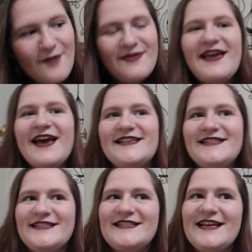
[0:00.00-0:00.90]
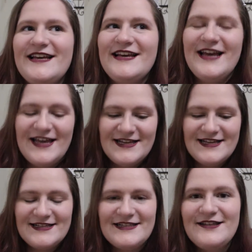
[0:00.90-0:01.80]
Because
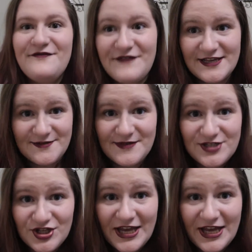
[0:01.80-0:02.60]
it's an investment.